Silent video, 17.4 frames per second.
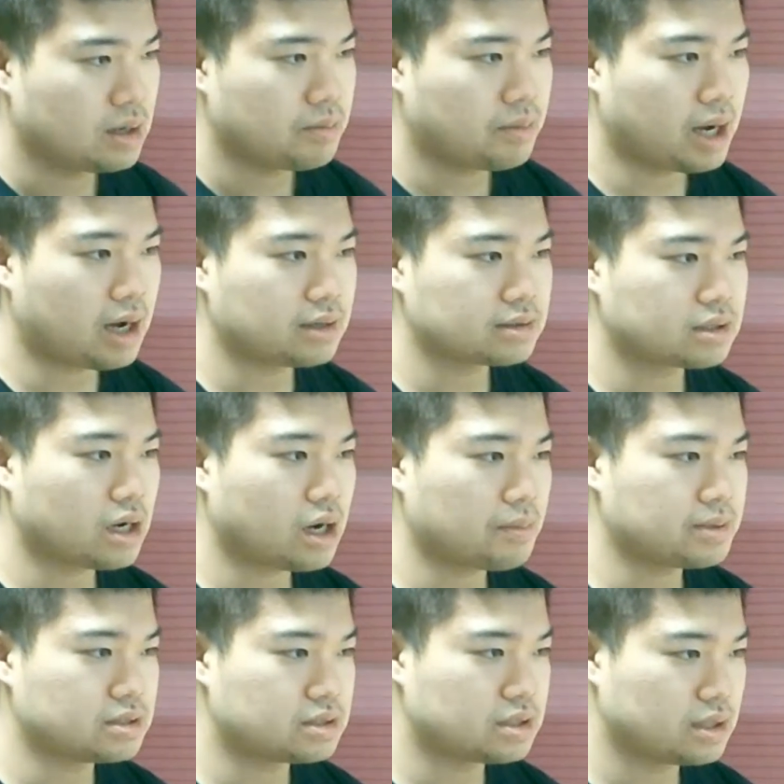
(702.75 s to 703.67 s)
piled
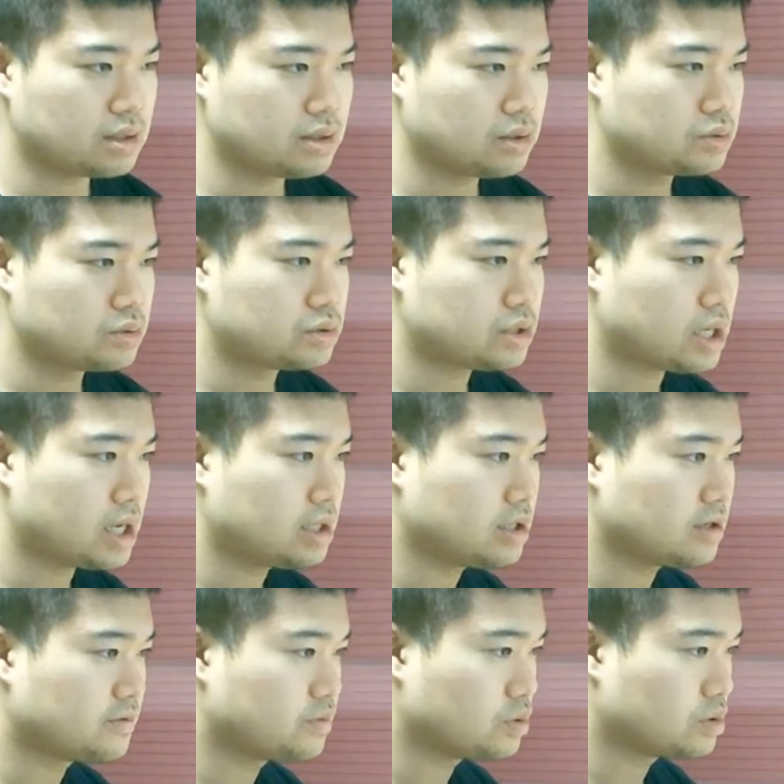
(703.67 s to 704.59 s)
up and still
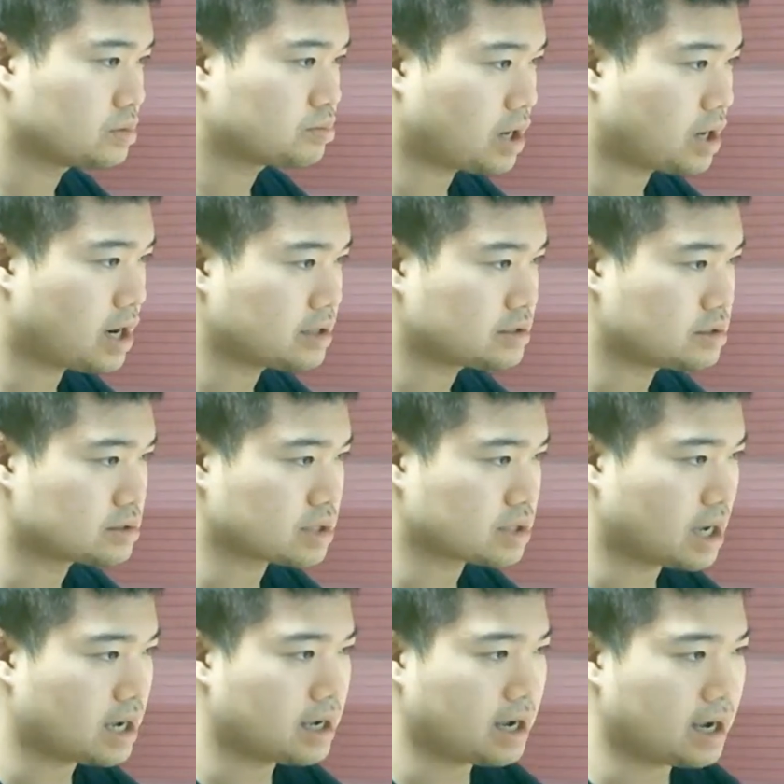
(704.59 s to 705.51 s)
sending food prices
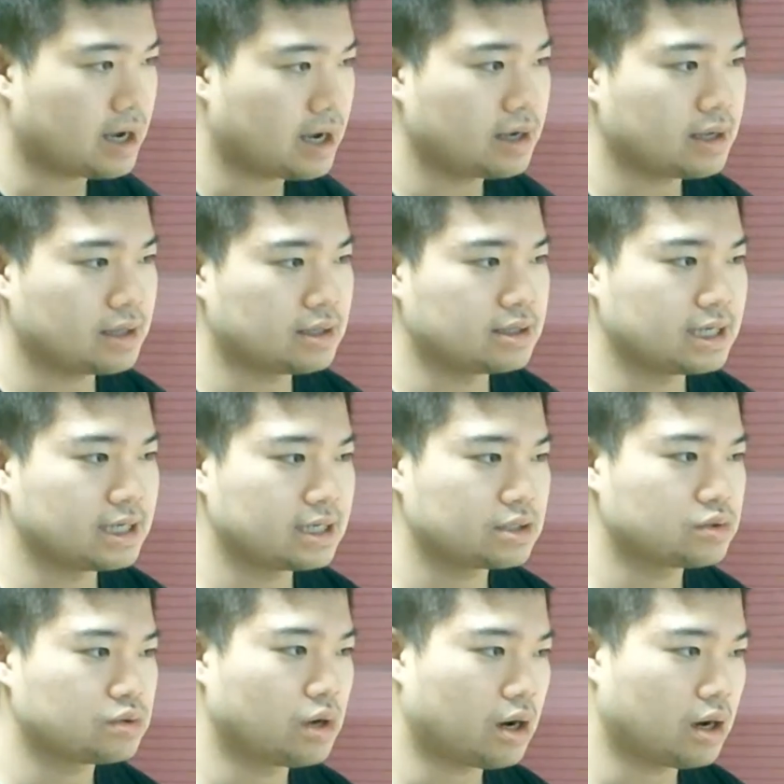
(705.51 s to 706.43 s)
sky high and
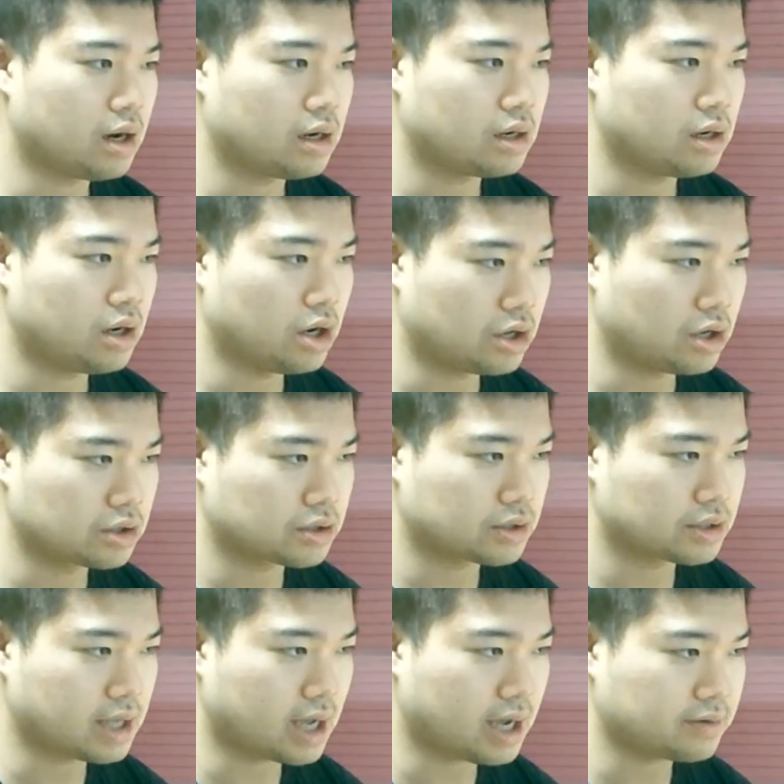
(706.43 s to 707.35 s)
leading to
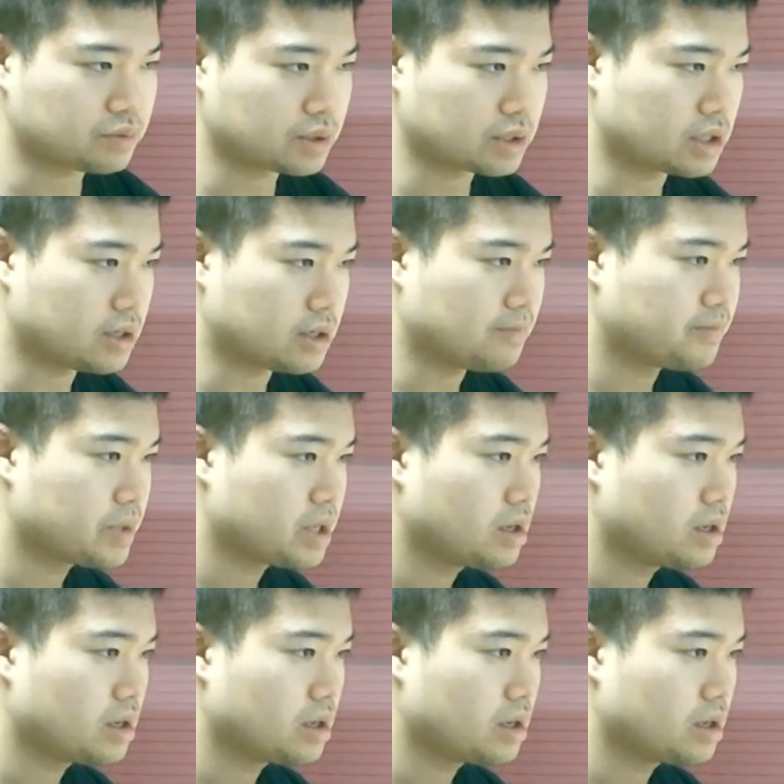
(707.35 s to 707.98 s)
hunger in Africa,